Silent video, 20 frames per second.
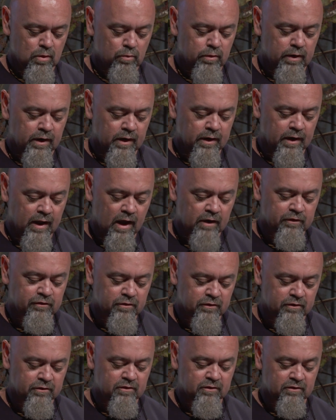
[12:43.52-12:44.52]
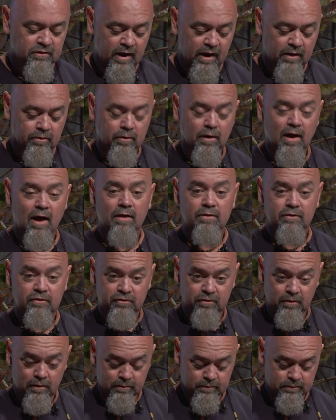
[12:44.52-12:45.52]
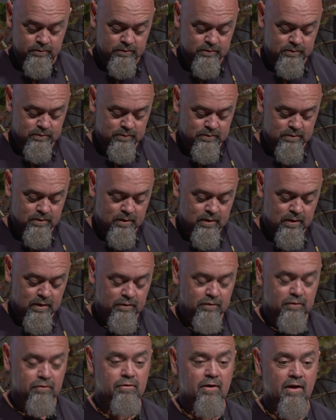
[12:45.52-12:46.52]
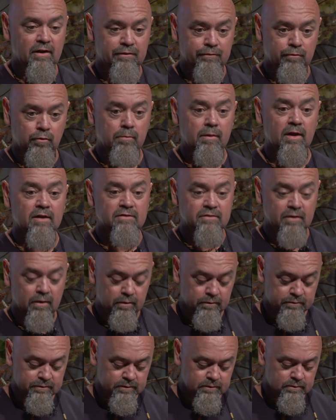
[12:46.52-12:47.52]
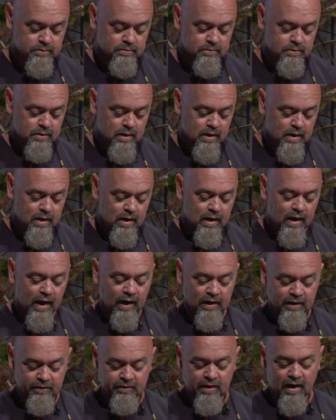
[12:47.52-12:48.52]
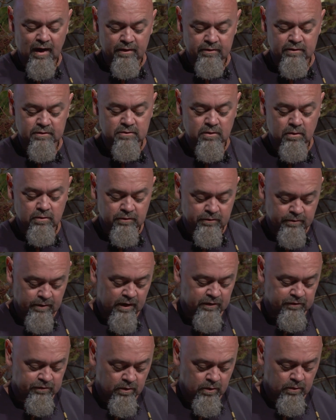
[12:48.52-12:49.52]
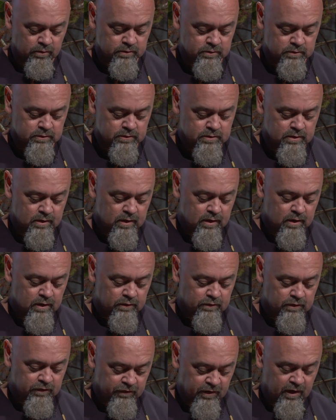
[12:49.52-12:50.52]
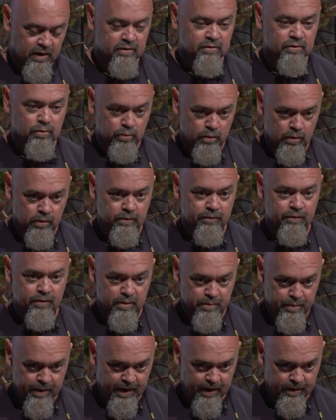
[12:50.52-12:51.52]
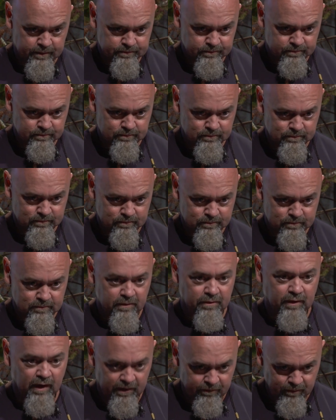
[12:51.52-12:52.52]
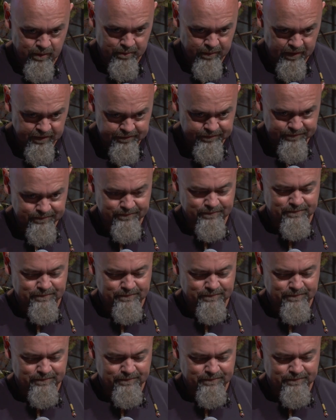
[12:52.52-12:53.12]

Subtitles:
We can now choose to stand on other shoulders to transform ourselves and lift others onto our shoulders to change the world for the better. Thank you very much.